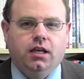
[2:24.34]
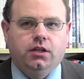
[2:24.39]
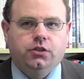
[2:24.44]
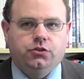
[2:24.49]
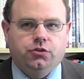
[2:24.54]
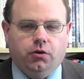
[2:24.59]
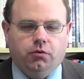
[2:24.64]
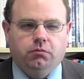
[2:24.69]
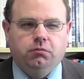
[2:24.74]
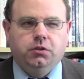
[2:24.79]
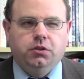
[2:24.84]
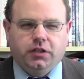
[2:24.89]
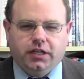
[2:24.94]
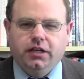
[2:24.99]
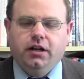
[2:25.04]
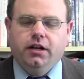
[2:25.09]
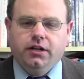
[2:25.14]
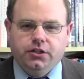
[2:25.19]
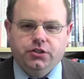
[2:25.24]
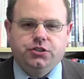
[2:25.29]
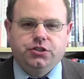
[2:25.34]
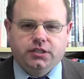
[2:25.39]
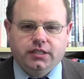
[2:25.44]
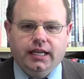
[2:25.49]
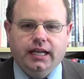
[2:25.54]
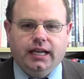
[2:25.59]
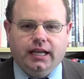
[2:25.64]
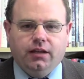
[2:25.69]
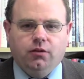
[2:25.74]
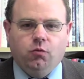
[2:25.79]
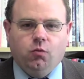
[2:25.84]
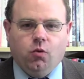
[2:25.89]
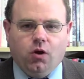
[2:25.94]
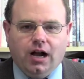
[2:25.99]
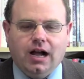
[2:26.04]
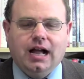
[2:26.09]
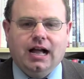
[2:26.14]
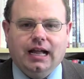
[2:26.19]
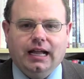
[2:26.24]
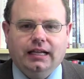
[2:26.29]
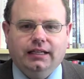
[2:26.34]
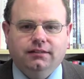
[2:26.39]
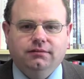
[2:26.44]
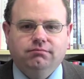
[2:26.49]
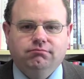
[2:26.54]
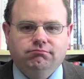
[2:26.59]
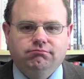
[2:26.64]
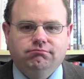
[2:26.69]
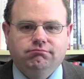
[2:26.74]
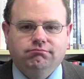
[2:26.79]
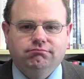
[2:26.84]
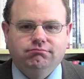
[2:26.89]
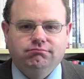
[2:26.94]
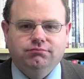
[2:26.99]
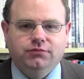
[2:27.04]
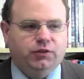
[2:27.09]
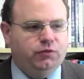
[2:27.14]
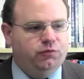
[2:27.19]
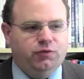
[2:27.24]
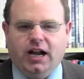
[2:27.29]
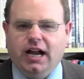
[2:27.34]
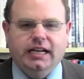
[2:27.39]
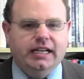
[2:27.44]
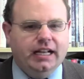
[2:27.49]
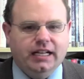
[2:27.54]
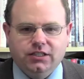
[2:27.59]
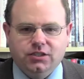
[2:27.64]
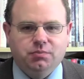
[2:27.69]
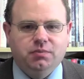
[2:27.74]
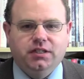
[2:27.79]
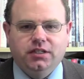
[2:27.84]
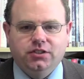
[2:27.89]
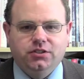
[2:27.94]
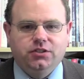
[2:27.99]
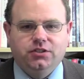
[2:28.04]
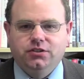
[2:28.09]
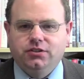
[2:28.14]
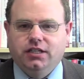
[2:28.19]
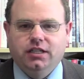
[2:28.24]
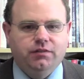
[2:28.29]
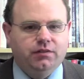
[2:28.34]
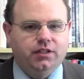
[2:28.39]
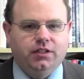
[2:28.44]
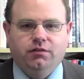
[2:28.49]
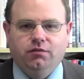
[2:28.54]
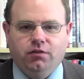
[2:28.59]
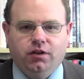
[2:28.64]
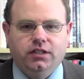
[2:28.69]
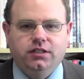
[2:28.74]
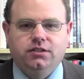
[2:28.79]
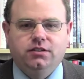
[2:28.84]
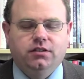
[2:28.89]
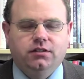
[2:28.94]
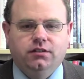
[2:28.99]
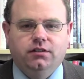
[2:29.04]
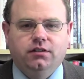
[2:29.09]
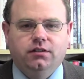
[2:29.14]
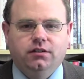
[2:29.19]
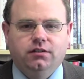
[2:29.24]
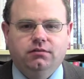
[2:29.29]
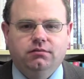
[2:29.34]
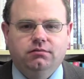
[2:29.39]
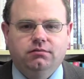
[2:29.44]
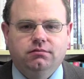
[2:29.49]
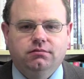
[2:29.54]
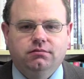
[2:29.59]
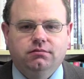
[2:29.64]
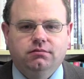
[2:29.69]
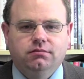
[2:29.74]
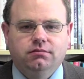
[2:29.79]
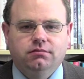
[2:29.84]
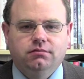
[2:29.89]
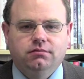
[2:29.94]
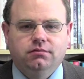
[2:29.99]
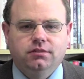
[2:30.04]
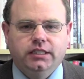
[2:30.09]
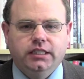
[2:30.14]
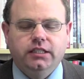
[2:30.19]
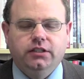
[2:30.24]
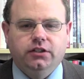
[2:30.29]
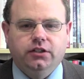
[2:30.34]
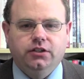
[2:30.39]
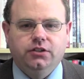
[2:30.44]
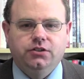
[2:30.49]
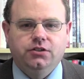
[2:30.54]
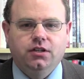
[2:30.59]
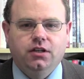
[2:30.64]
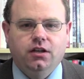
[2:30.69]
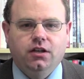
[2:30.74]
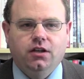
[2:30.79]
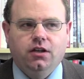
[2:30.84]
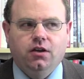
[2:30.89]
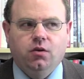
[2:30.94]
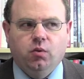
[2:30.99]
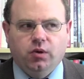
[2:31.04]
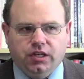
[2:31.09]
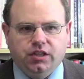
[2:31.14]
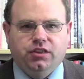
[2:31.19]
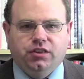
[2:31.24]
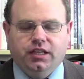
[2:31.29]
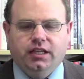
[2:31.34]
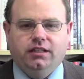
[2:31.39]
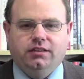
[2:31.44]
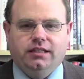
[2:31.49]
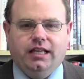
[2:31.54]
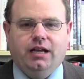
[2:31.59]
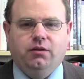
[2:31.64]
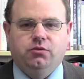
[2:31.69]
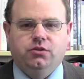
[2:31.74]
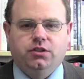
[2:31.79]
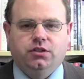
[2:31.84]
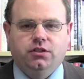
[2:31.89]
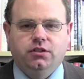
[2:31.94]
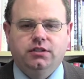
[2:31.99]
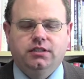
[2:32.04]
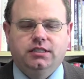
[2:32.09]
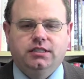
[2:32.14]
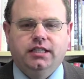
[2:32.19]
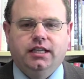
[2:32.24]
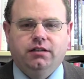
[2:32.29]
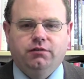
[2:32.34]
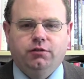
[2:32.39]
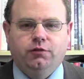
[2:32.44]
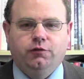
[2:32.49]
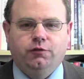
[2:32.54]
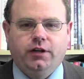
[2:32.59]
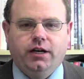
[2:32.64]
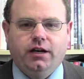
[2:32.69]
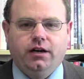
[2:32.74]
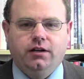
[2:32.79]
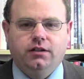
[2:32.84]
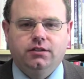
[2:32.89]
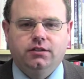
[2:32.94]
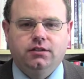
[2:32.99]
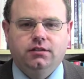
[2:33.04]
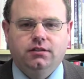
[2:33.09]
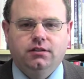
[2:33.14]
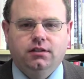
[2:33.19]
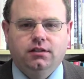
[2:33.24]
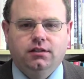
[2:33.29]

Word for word: So, you can understand why the finance ministers giving advice to their leaders would think that was a good state of affairs.